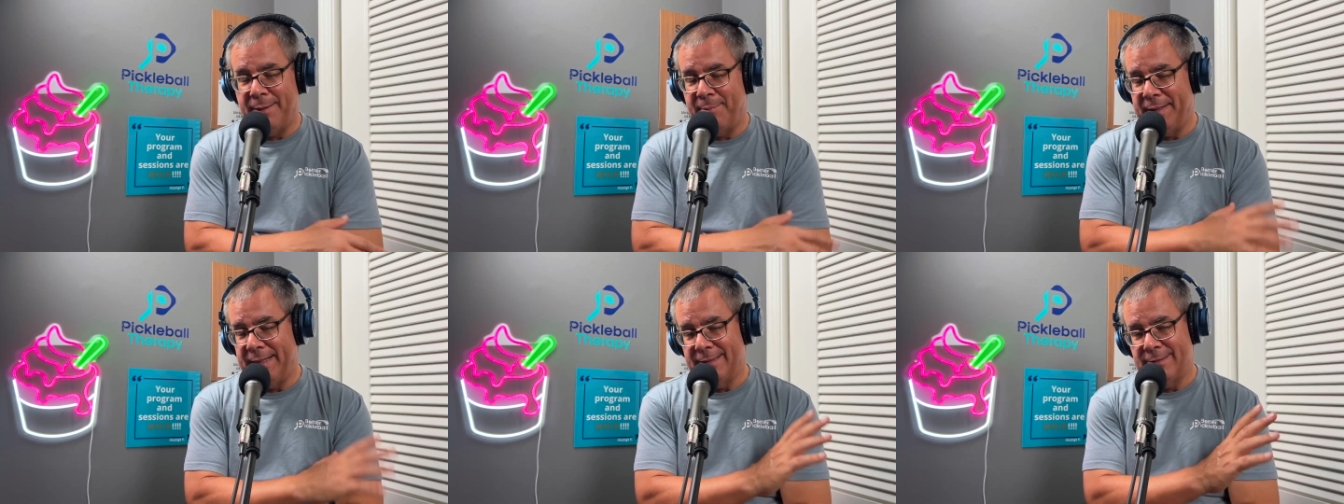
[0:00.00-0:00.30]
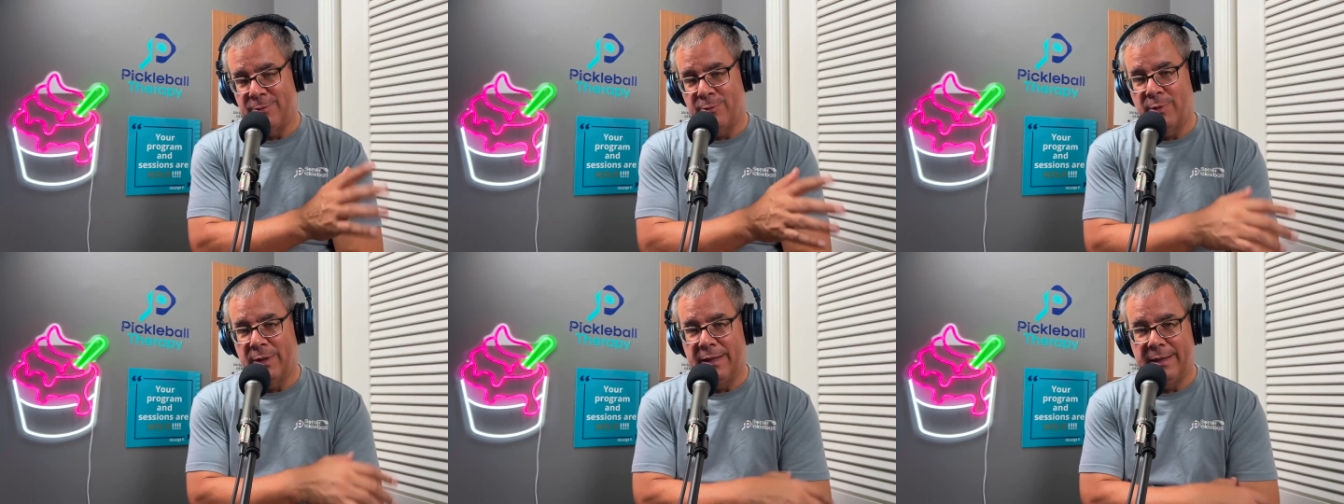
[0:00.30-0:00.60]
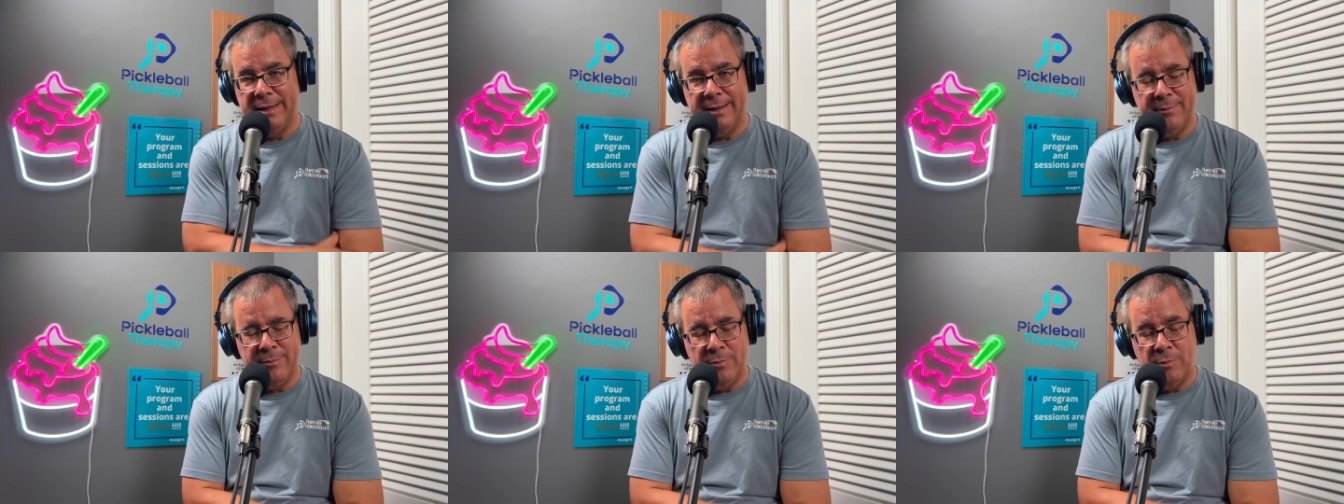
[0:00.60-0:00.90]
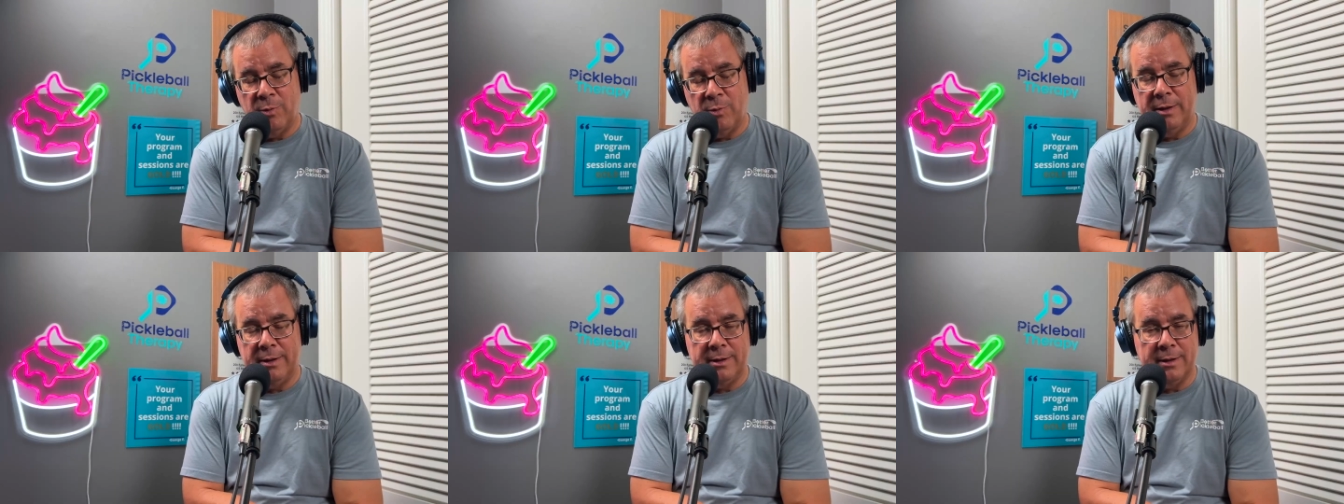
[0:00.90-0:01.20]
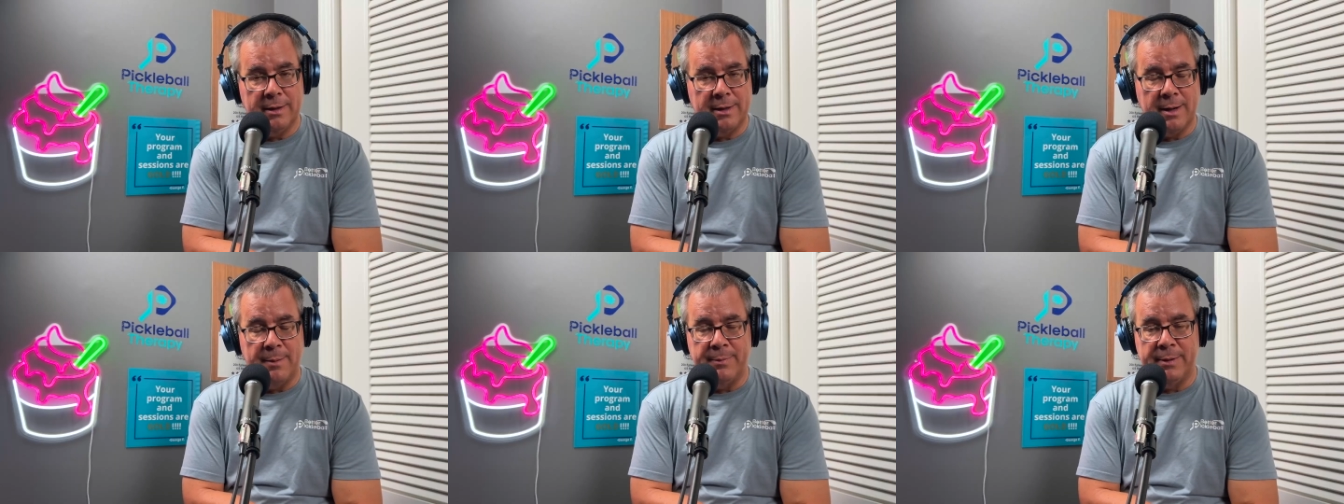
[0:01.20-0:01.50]
I mean, it's a really, really
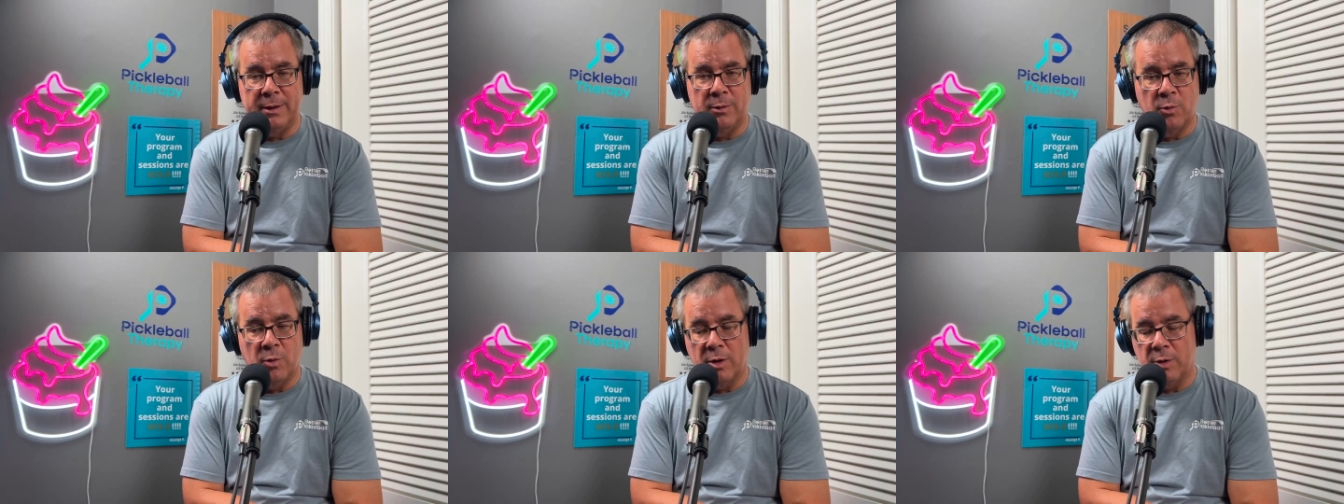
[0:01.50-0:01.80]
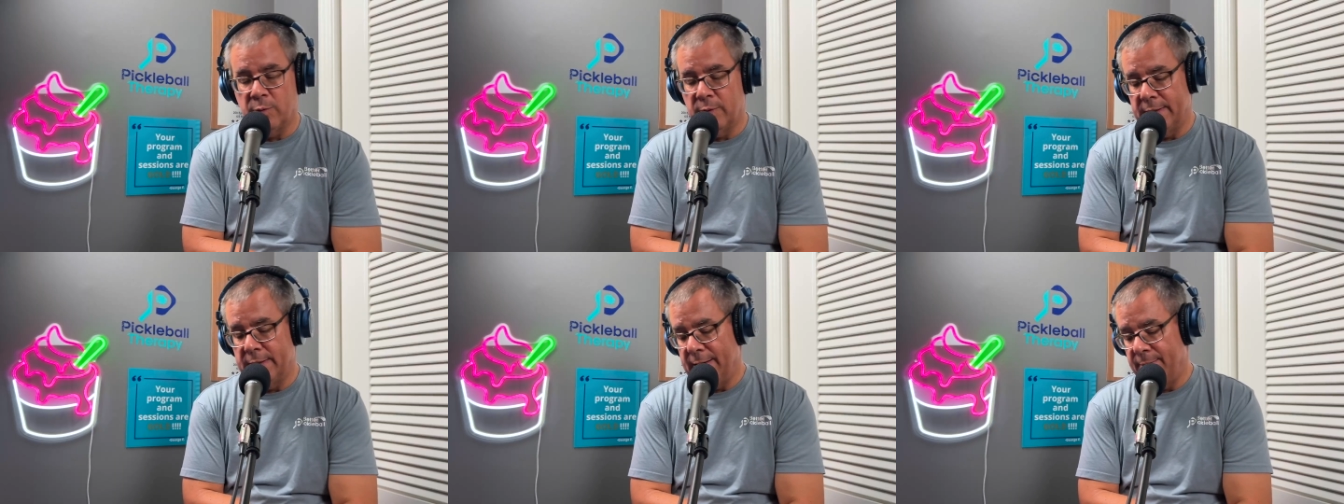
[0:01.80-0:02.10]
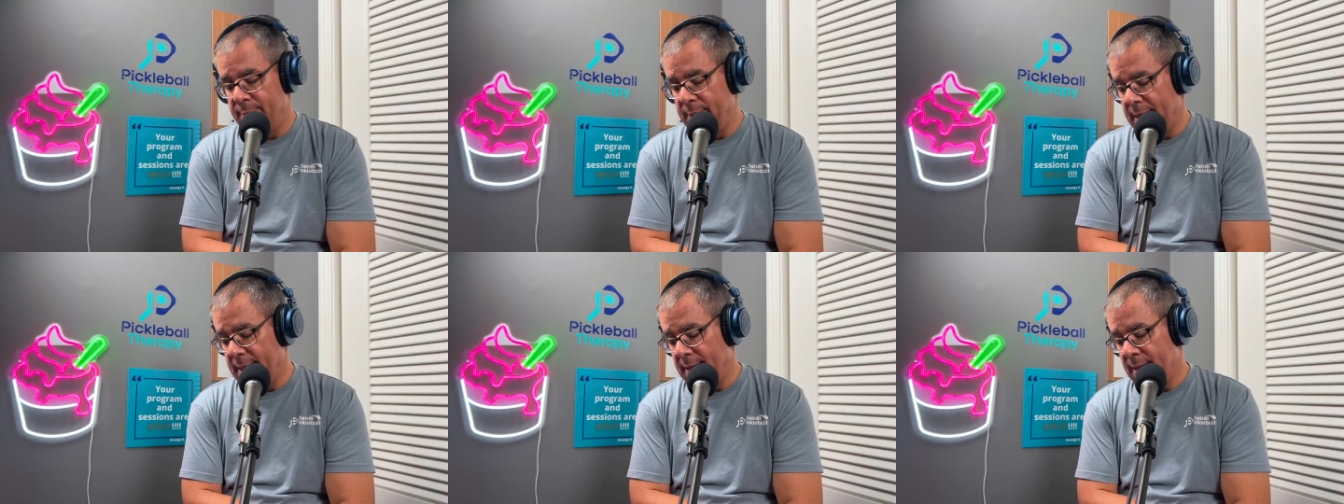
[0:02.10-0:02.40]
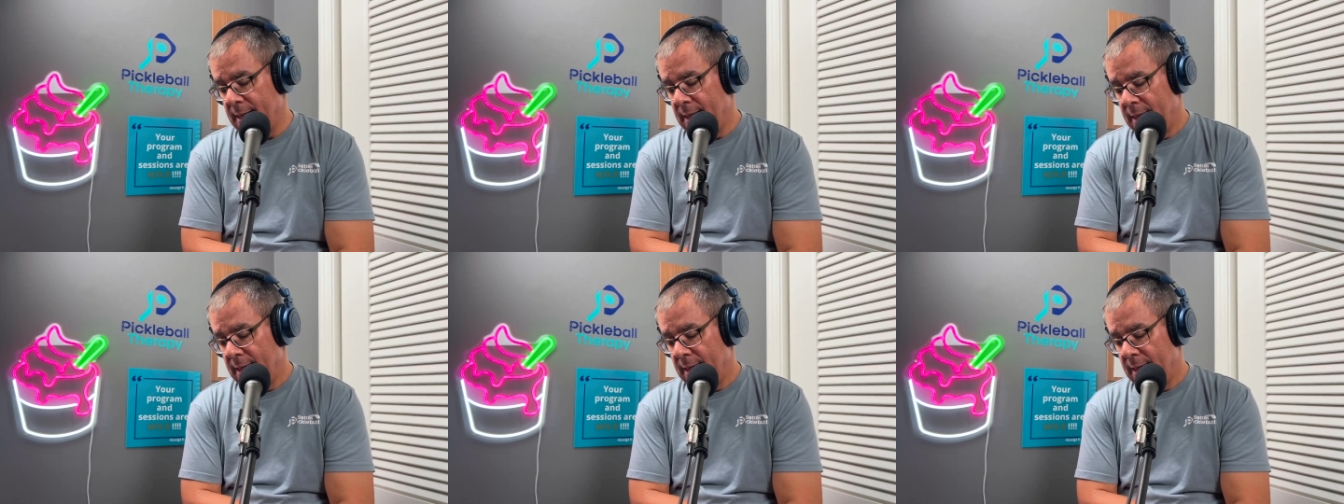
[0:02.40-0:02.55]
good company to work with. They've been,